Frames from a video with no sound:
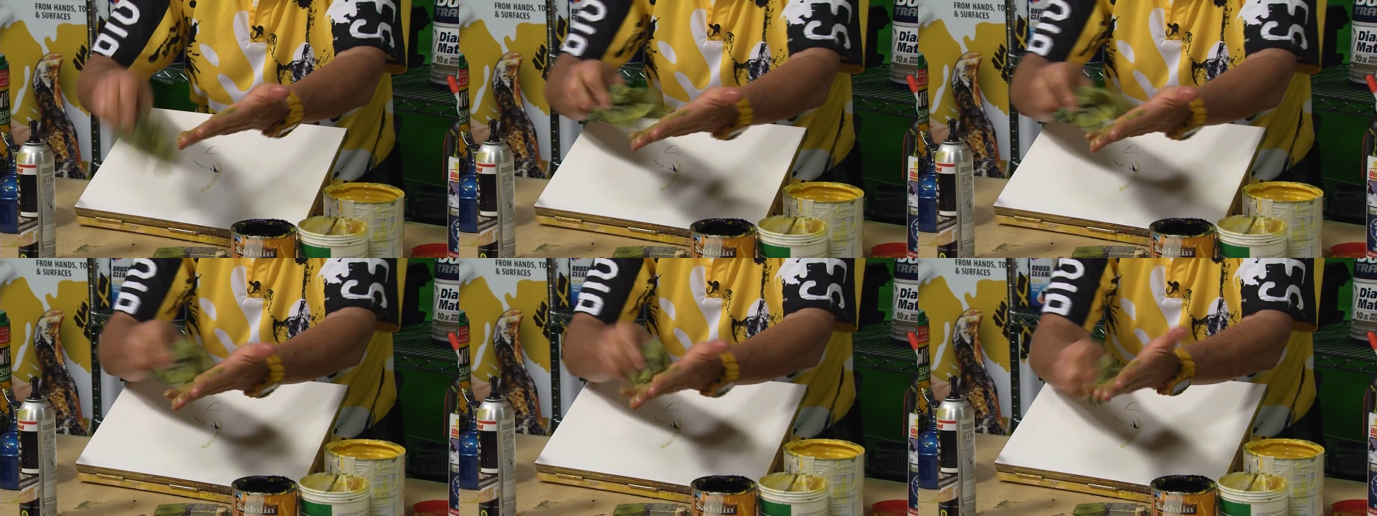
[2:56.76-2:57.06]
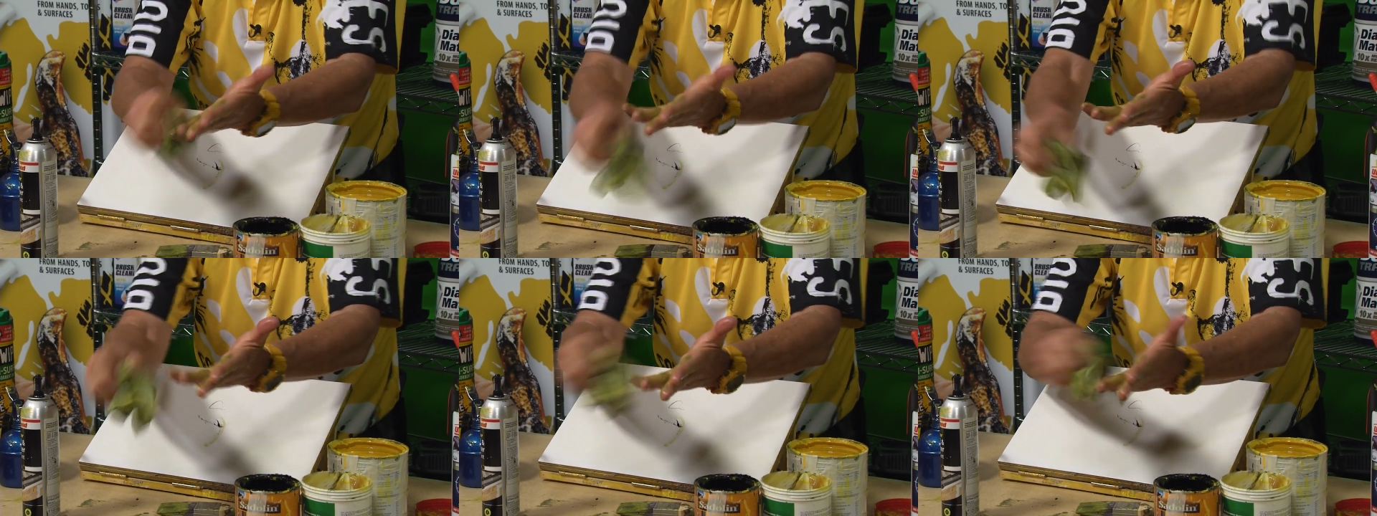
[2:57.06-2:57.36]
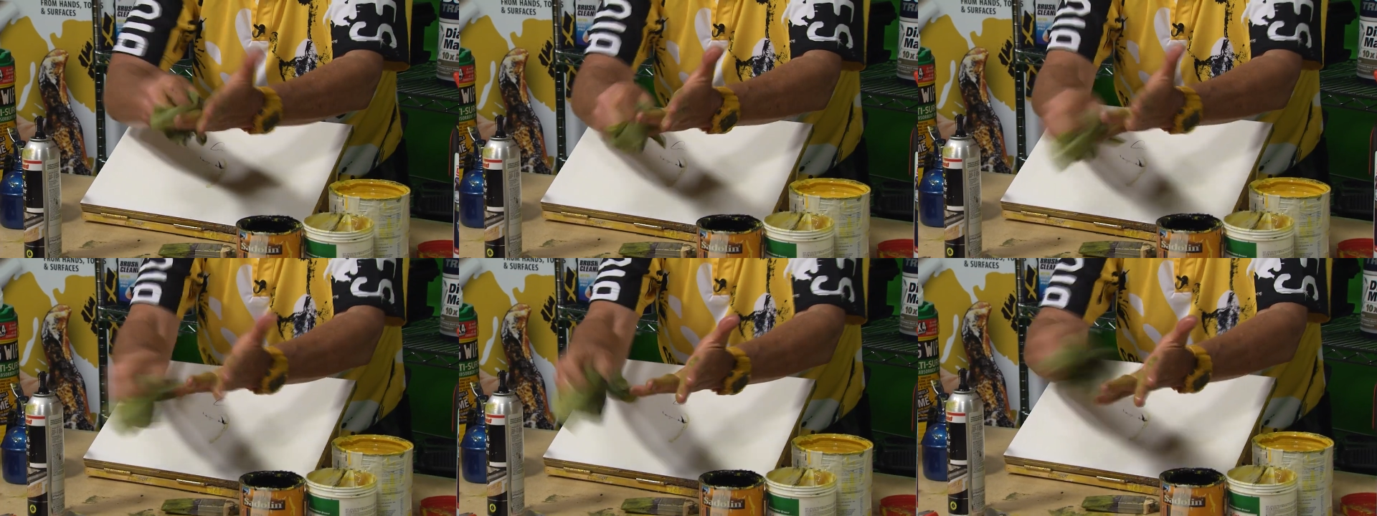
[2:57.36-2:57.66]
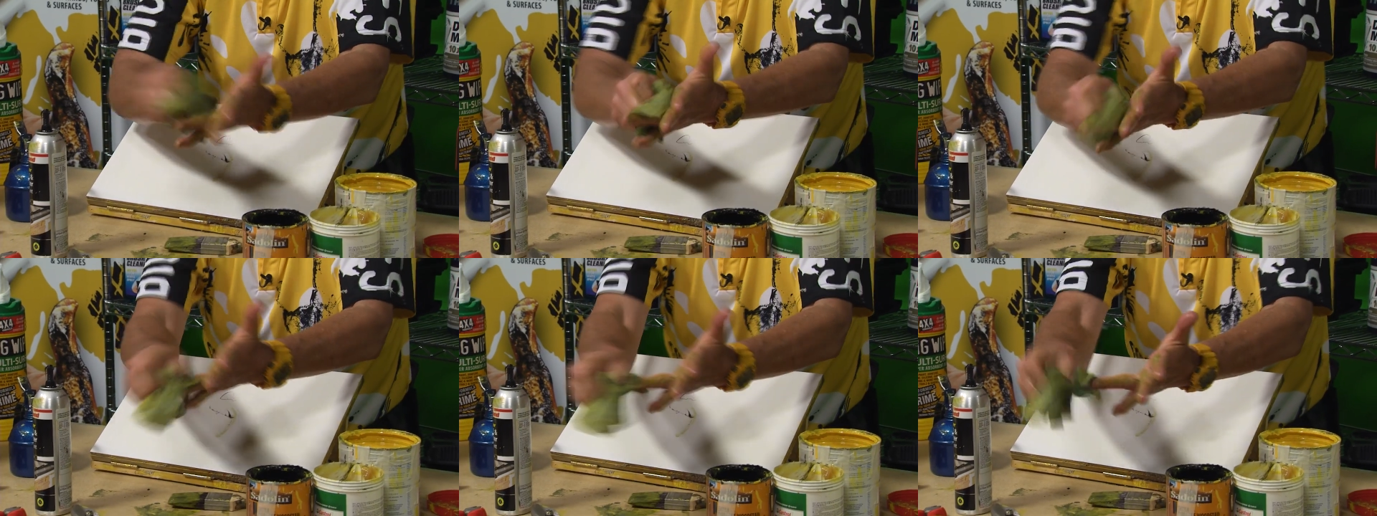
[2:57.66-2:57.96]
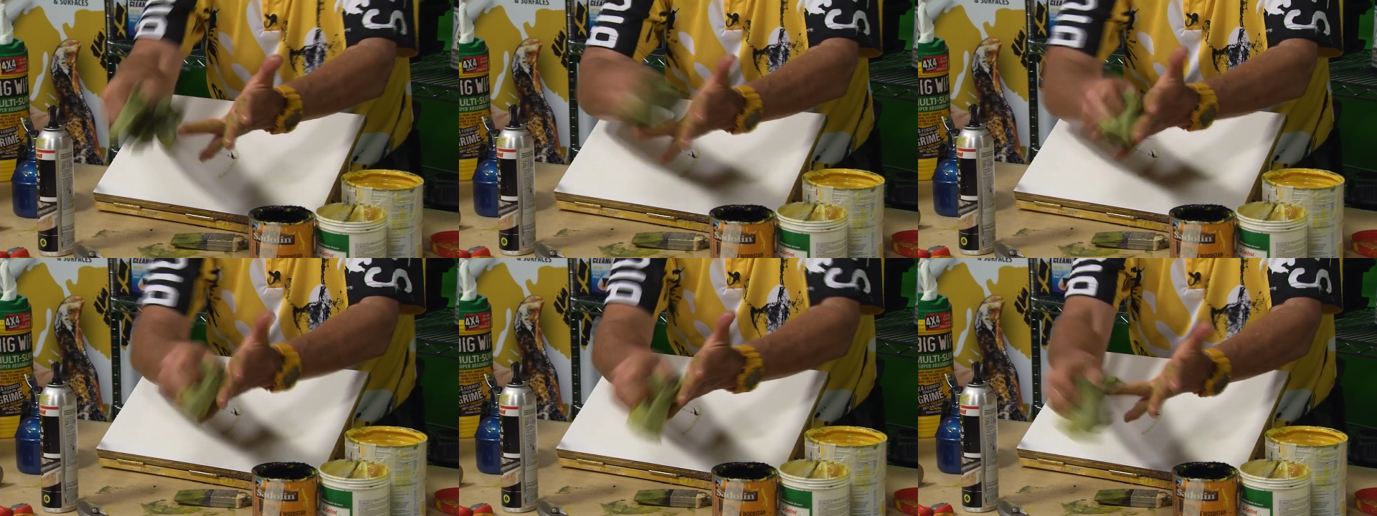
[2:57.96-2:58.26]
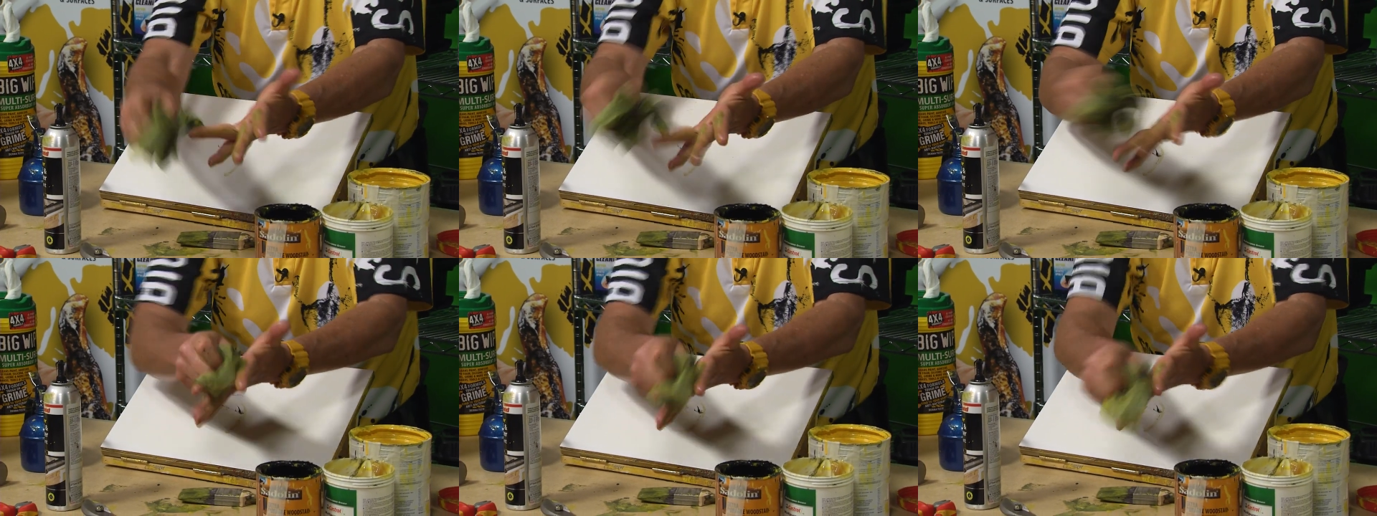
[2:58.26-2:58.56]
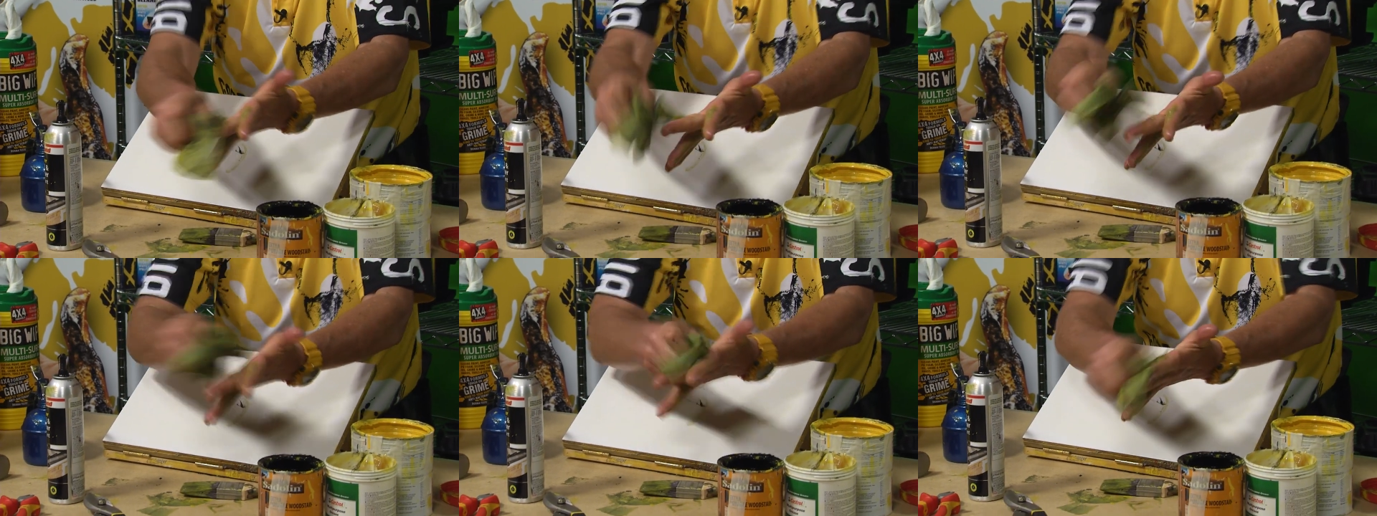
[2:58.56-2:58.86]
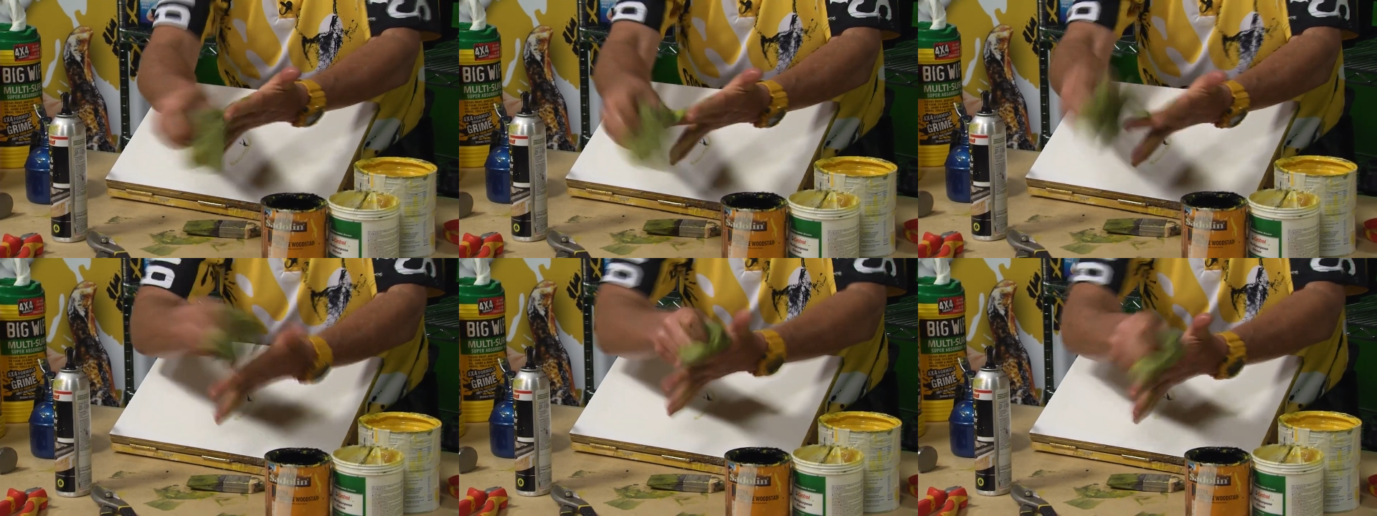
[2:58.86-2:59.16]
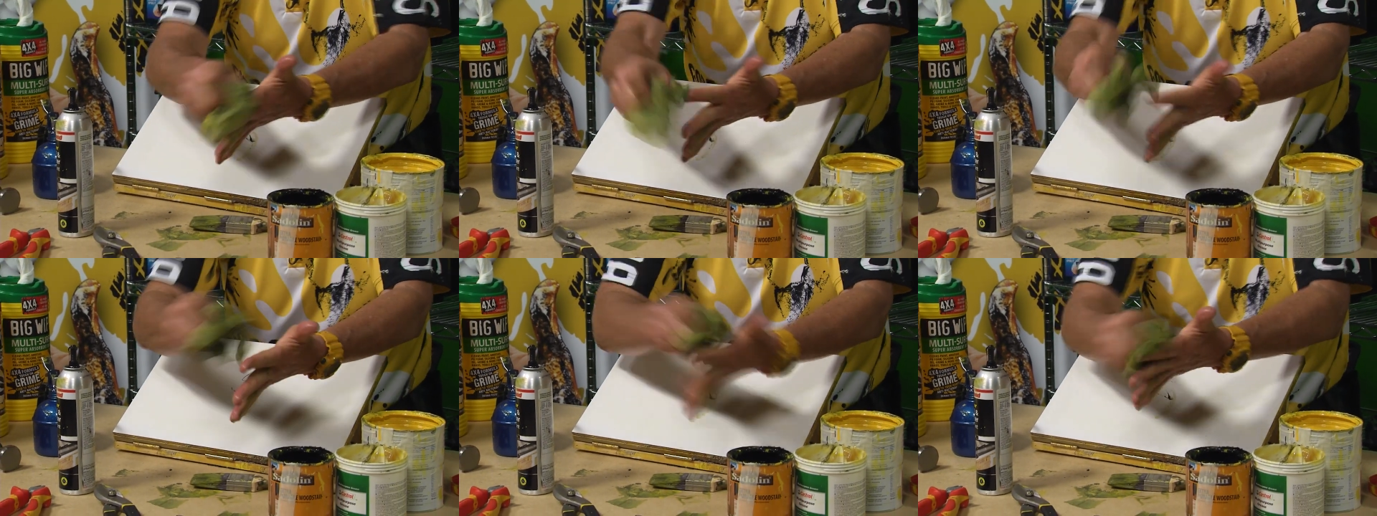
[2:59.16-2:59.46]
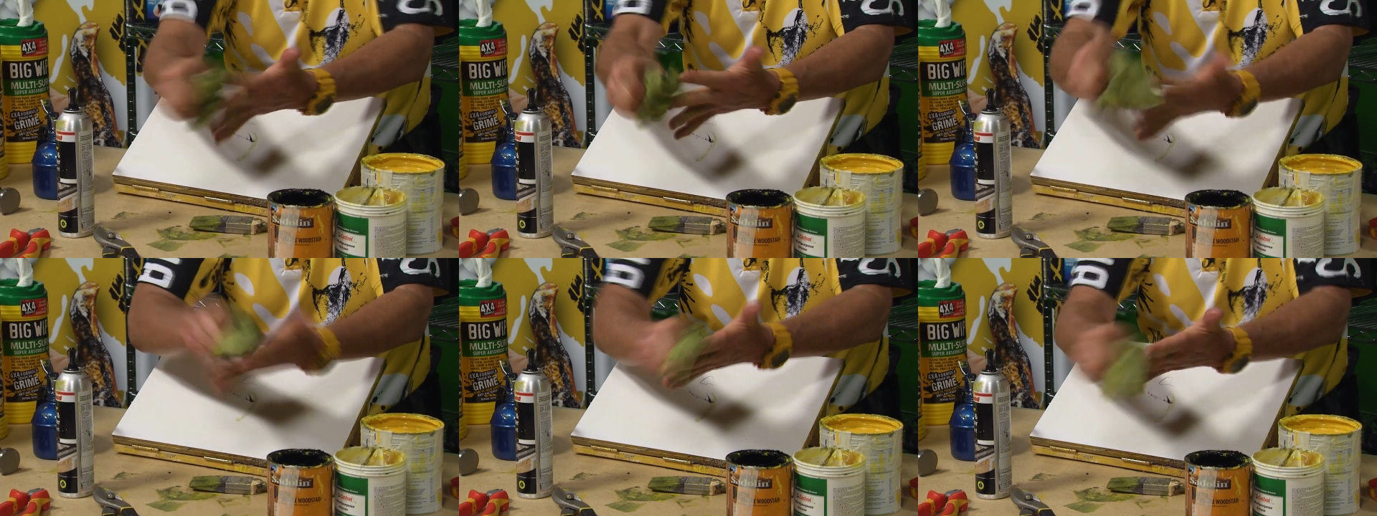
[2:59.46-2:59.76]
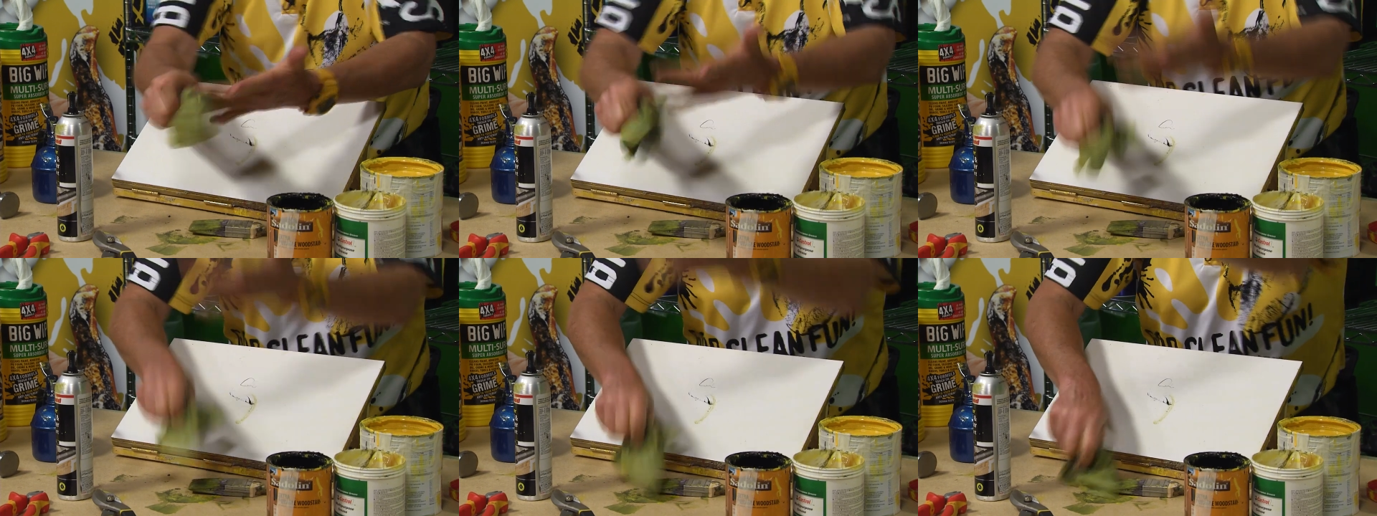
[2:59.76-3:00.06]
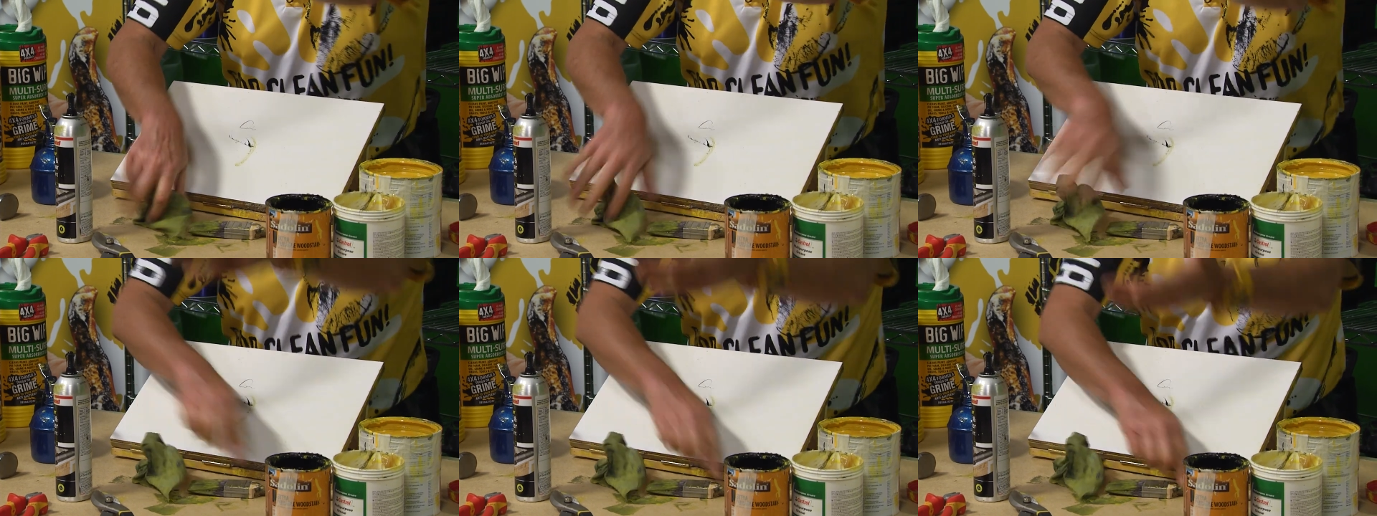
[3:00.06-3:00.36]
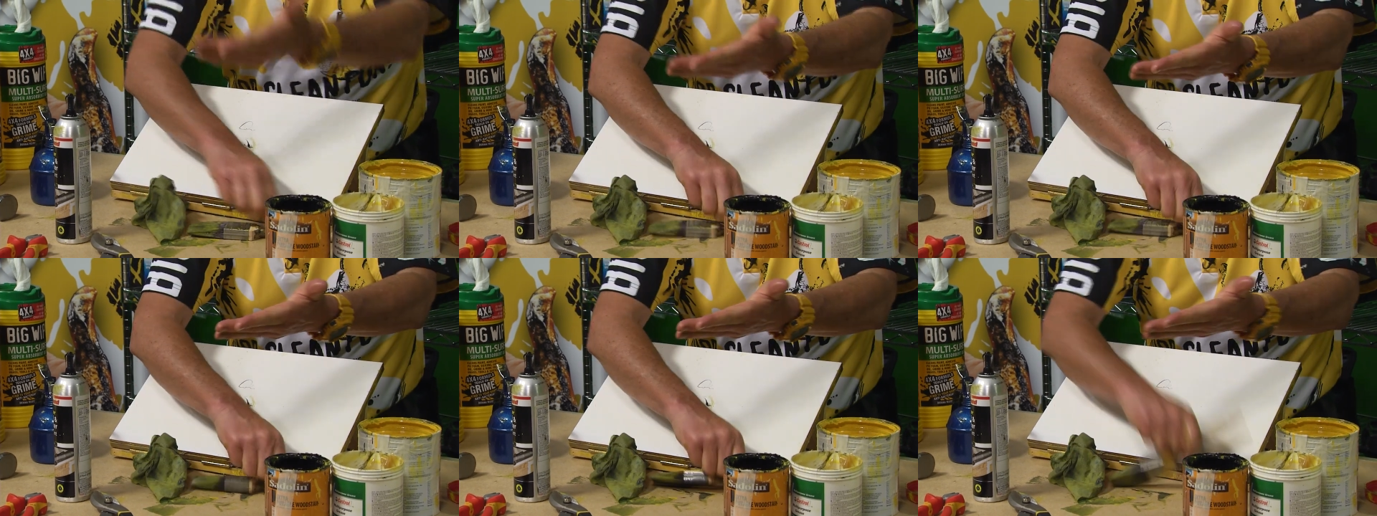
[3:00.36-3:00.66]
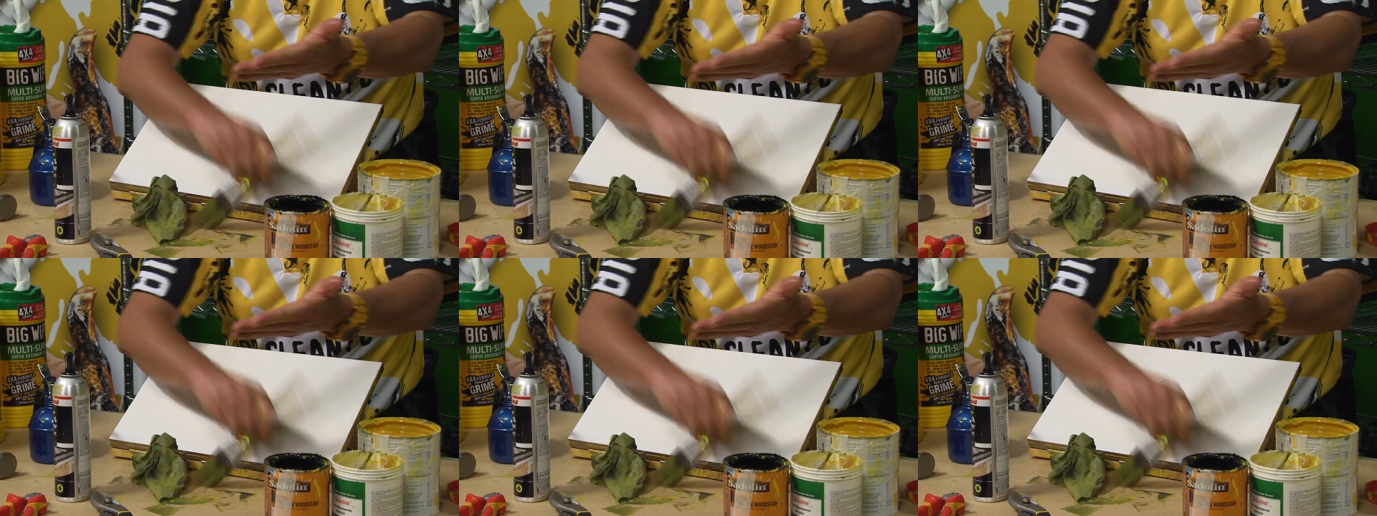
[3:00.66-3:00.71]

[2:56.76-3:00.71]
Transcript: No face is visible, so there are no lips to read.